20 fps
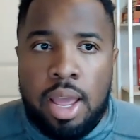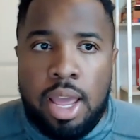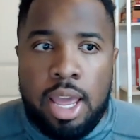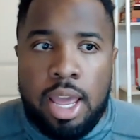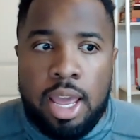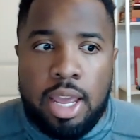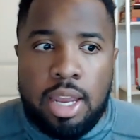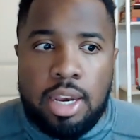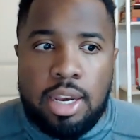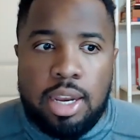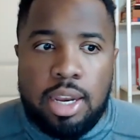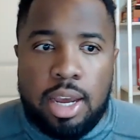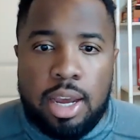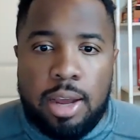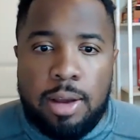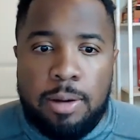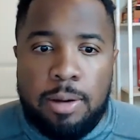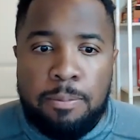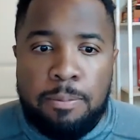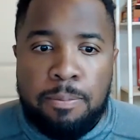And
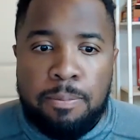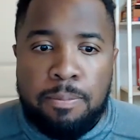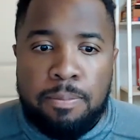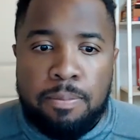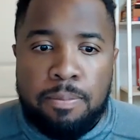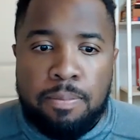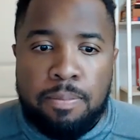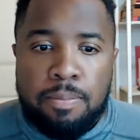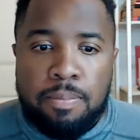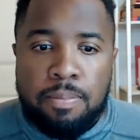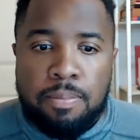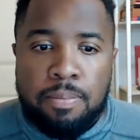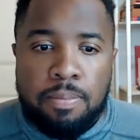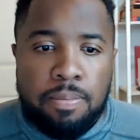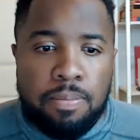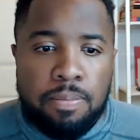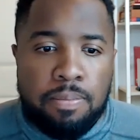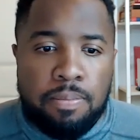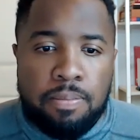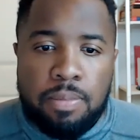
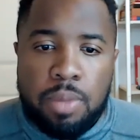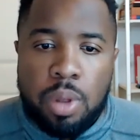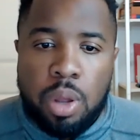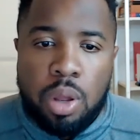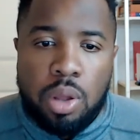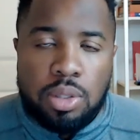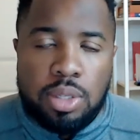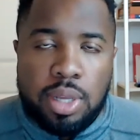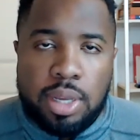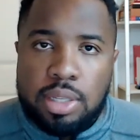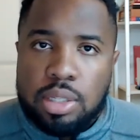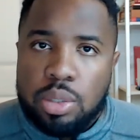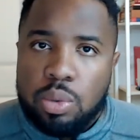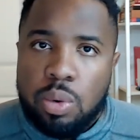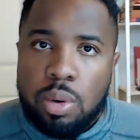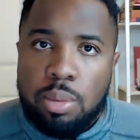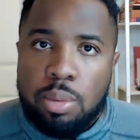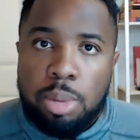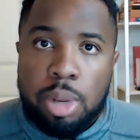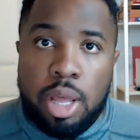all it takes is
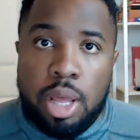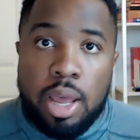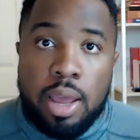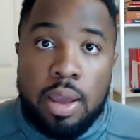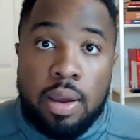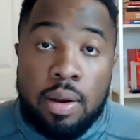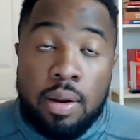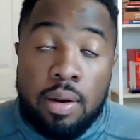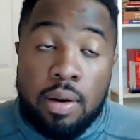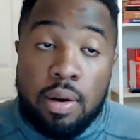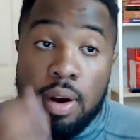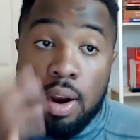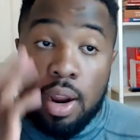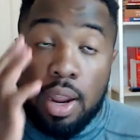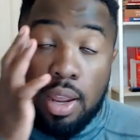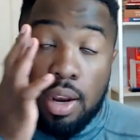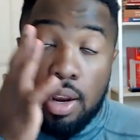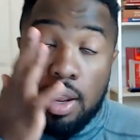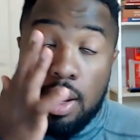one play, right?